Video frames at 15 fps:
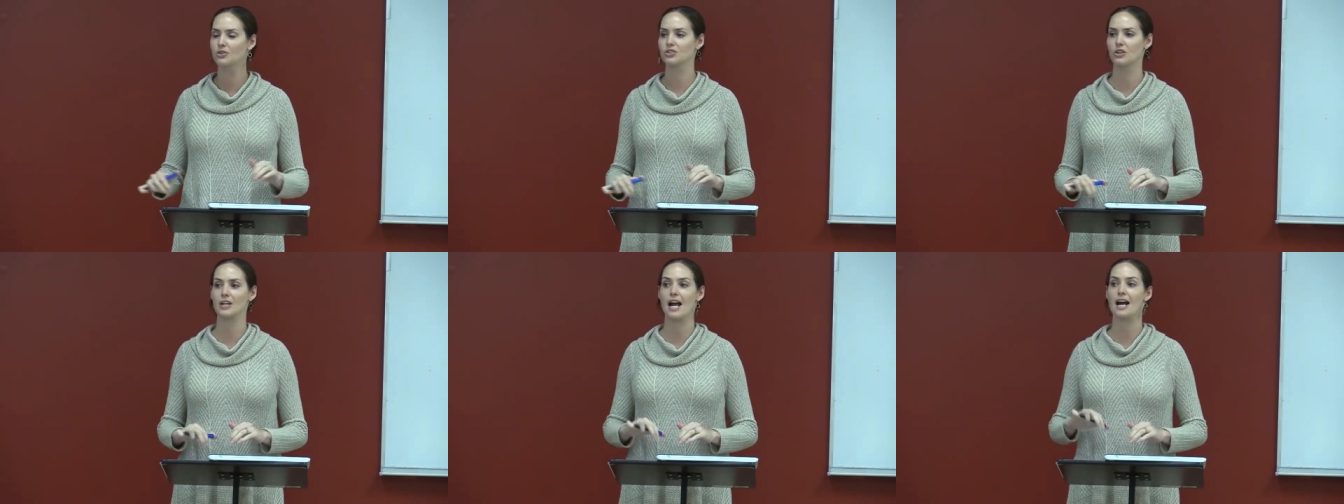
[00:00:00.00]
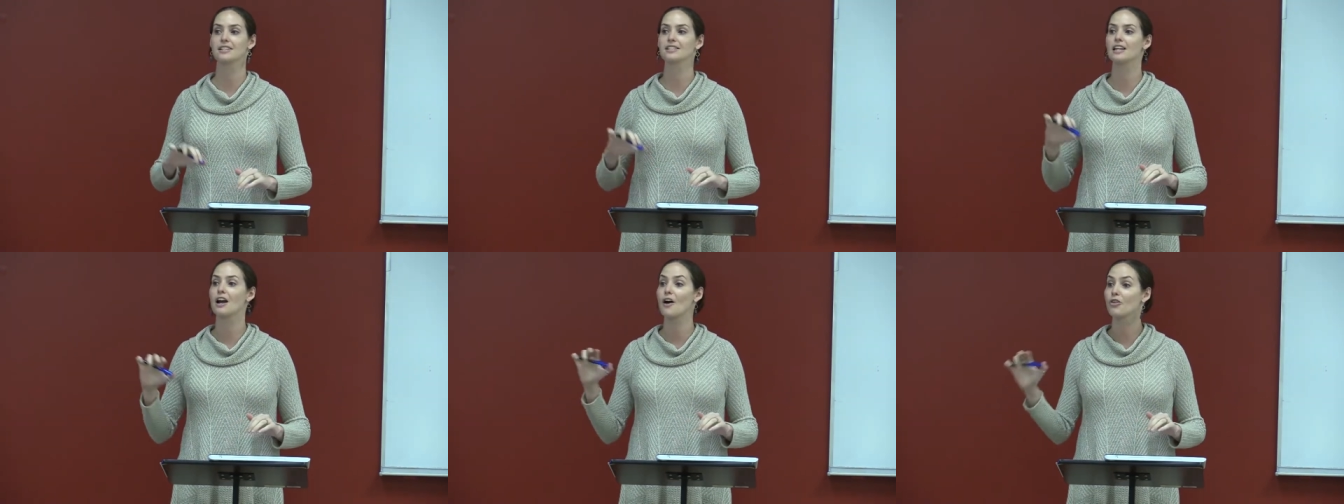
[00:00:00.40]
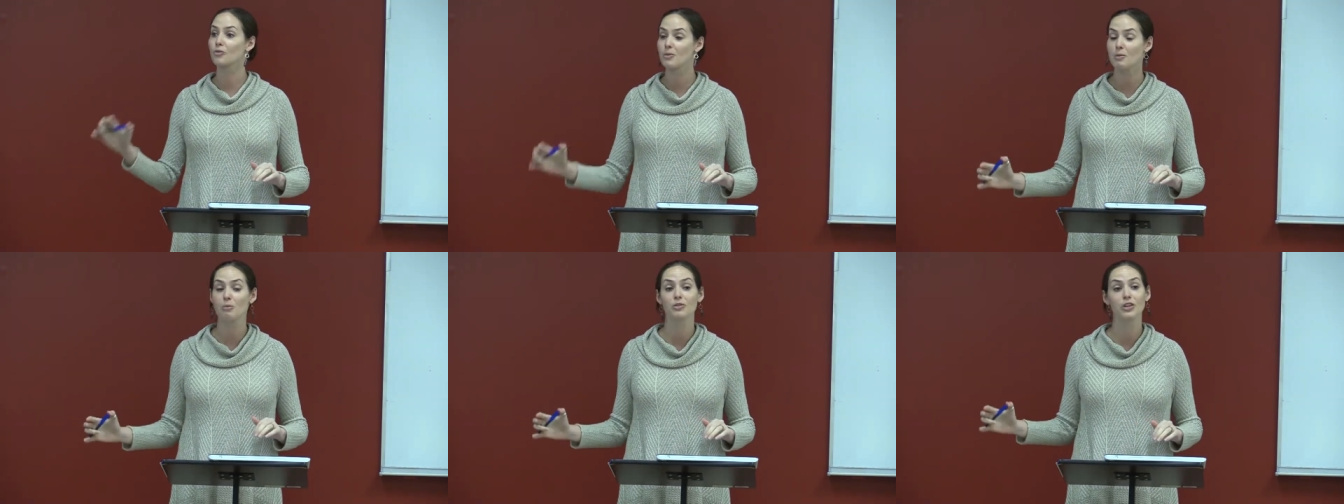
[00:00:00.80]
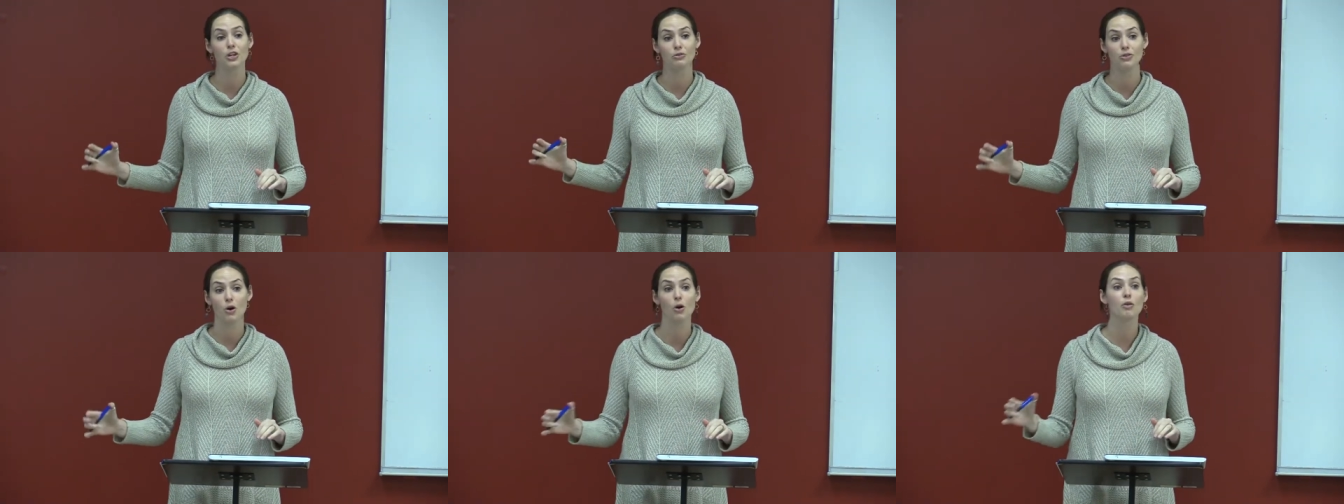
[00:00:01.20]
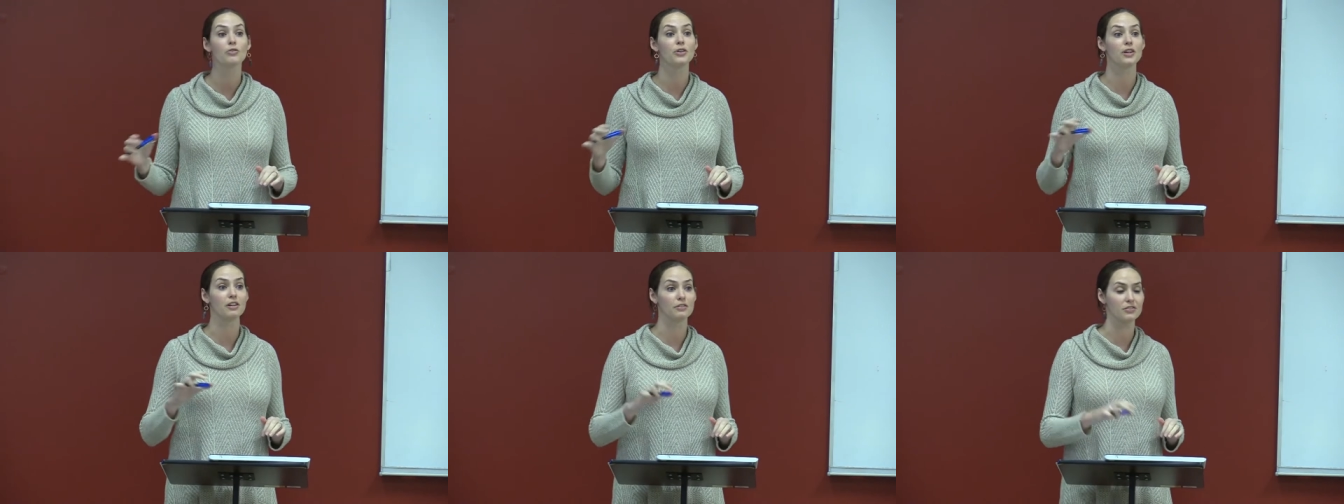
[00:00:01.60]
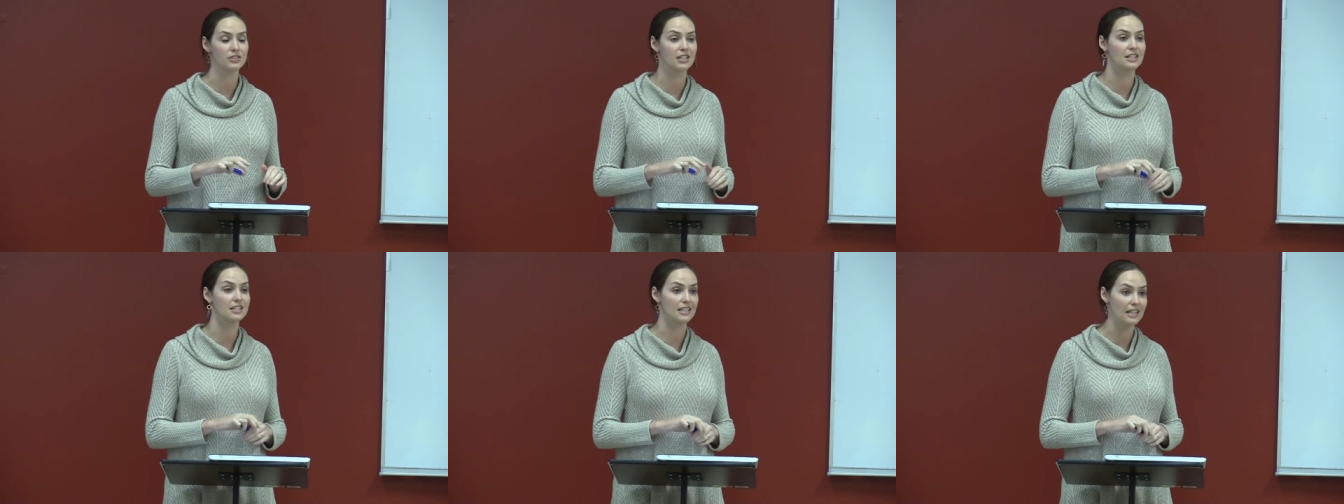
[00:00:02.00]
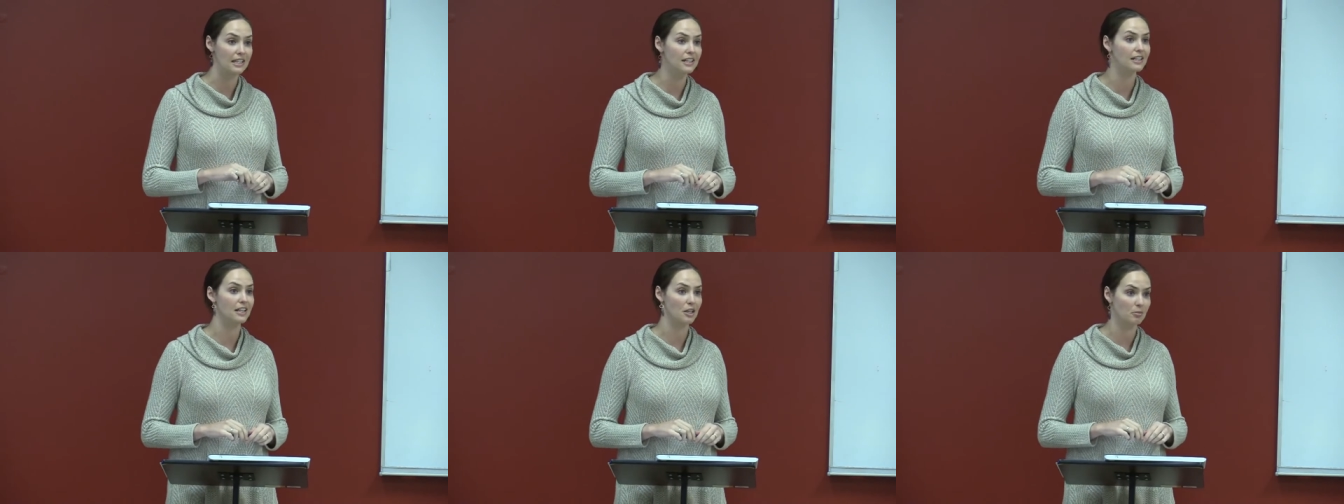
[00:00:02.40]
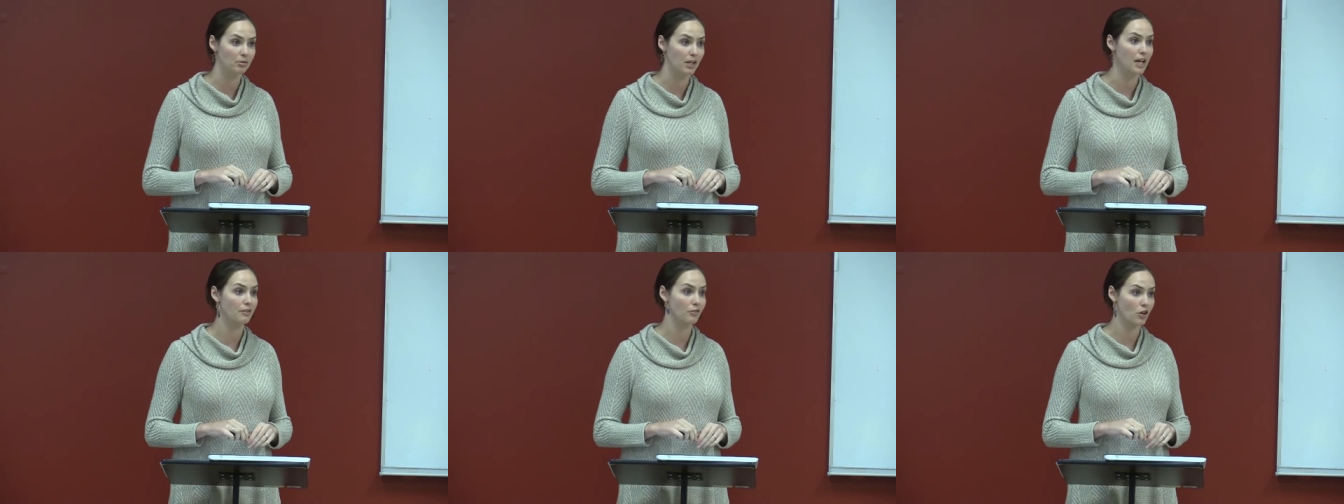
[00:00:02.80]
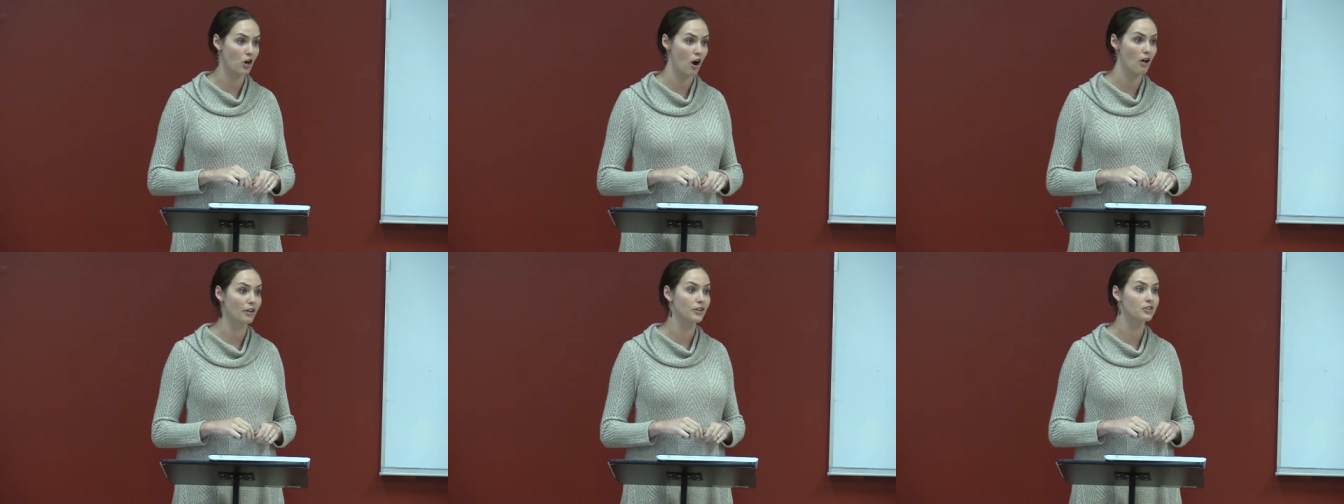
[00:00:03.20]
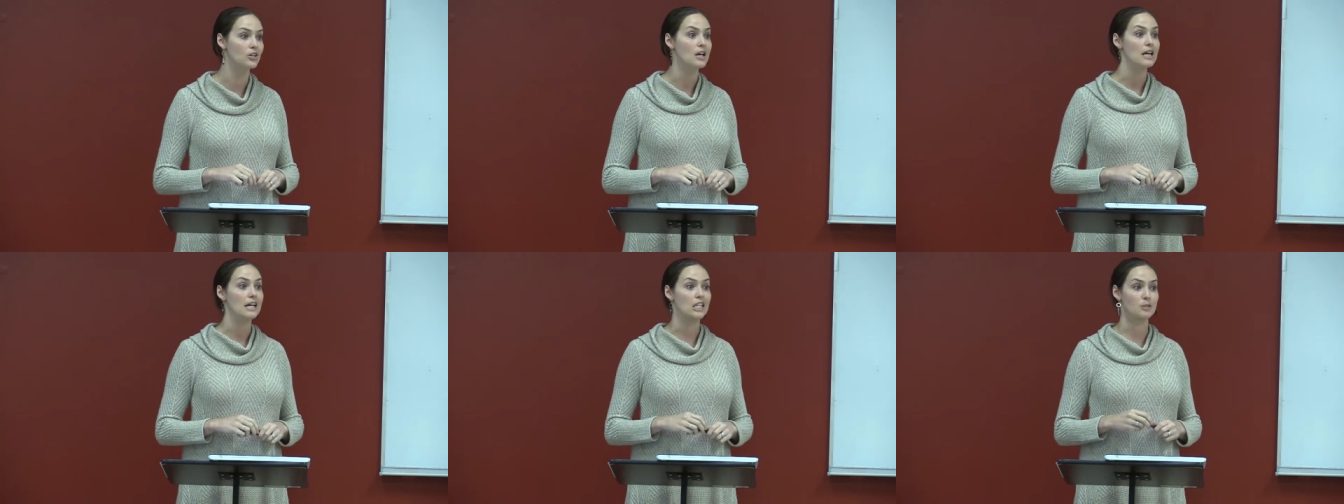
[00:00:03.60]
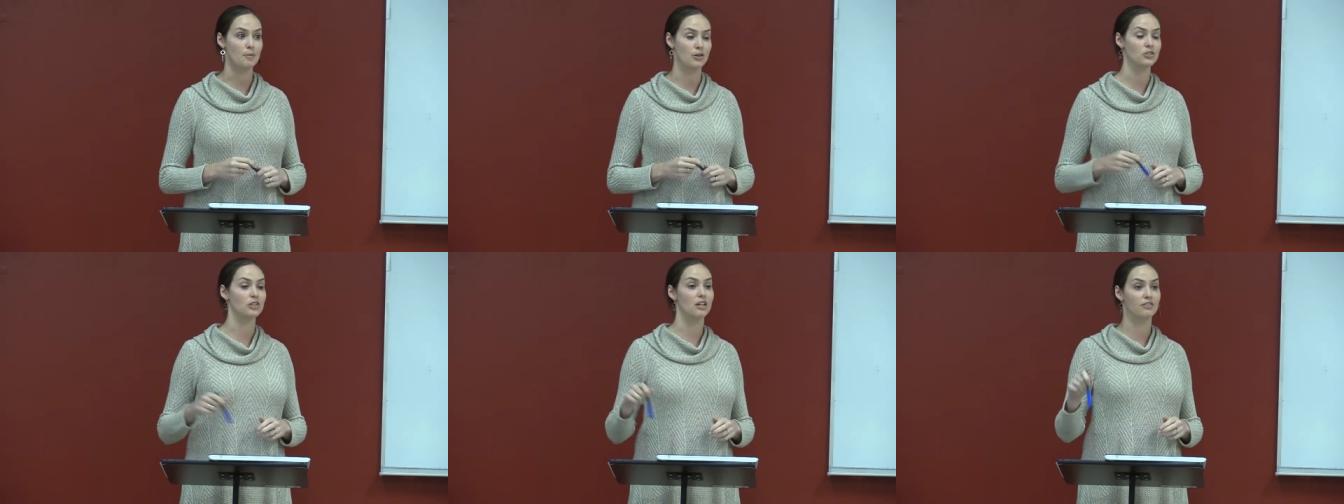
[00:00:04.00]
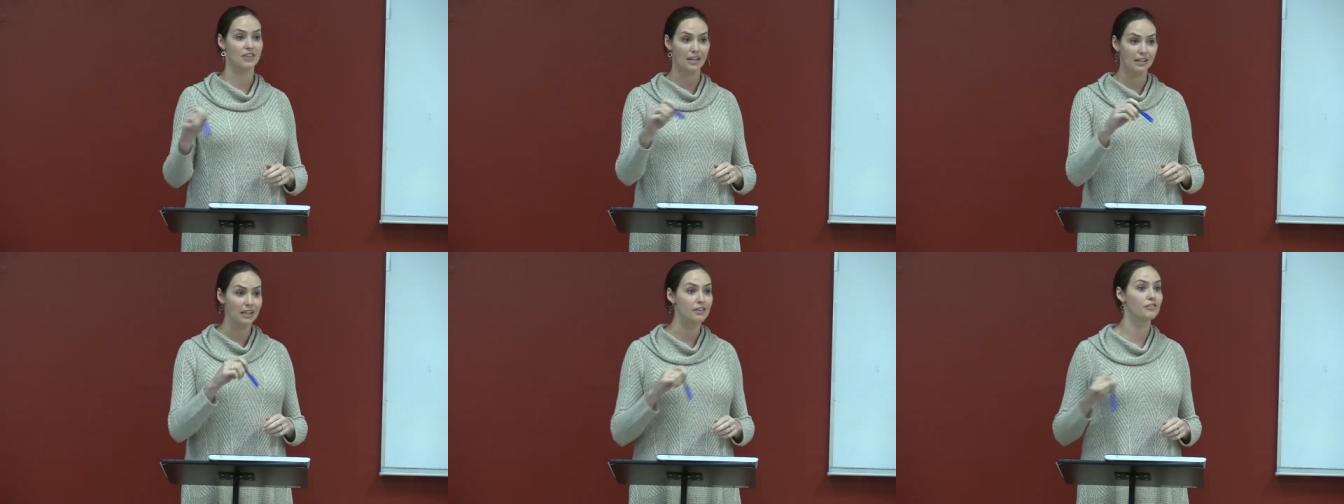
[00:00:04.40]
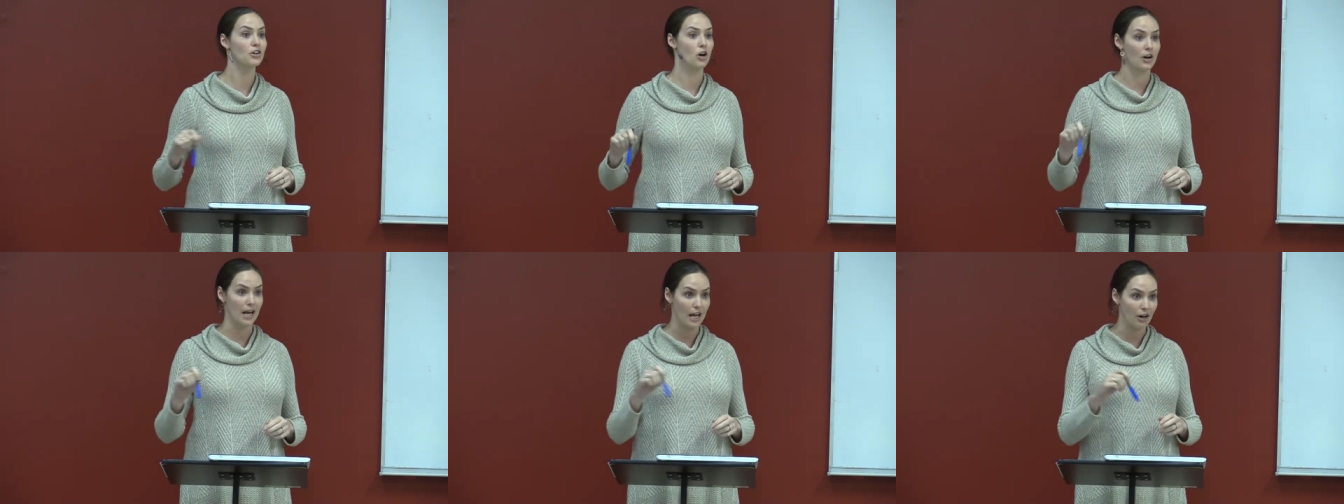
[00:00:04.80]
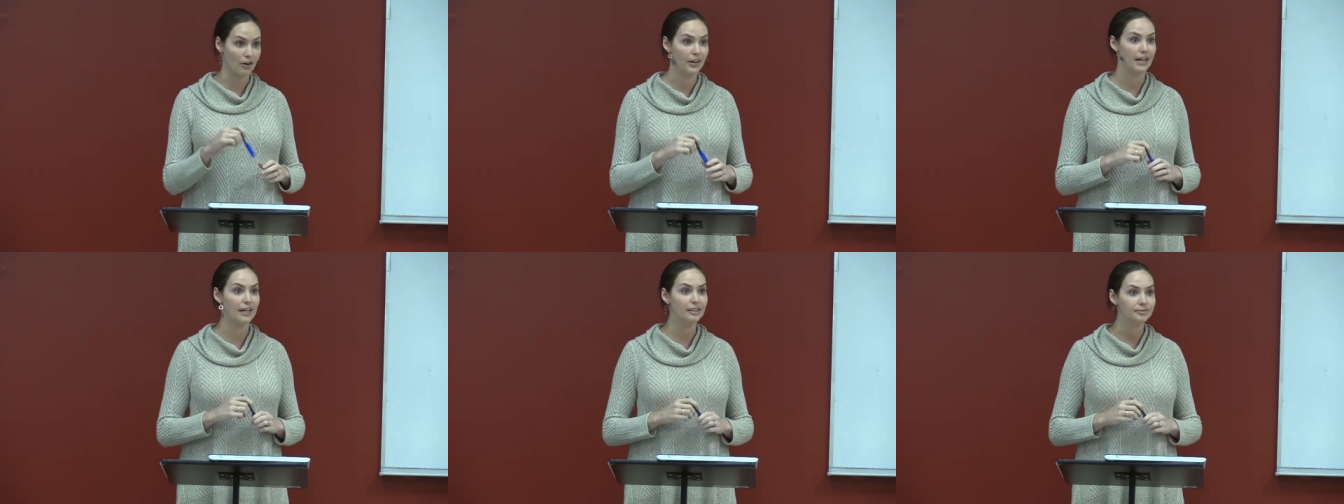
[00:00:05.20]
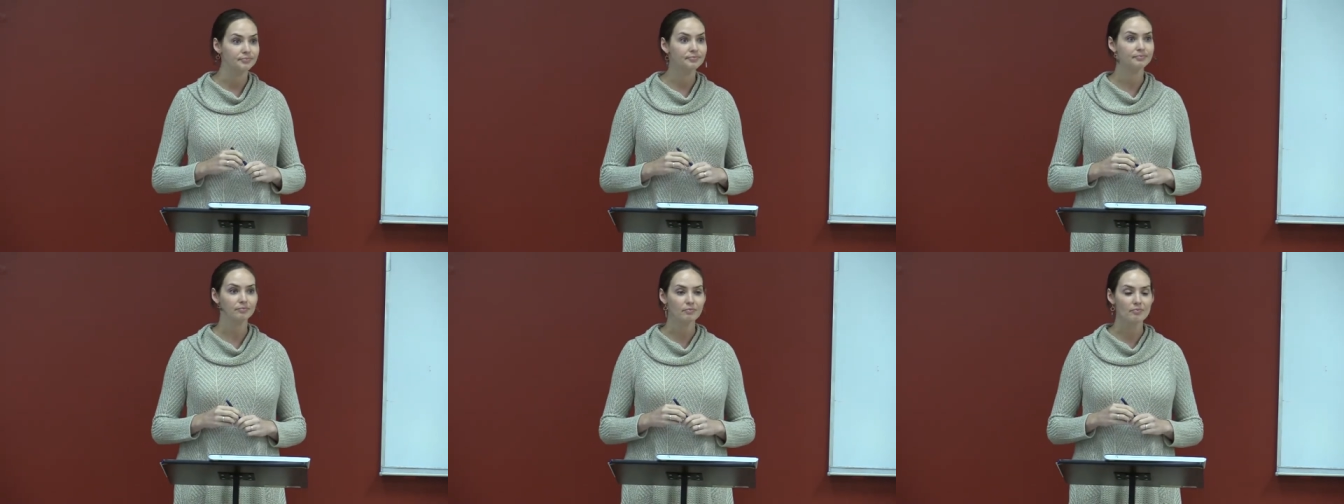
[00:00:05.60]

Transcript: Start asking other people that you know that have succeeded in applying for college, especially if they live in our area,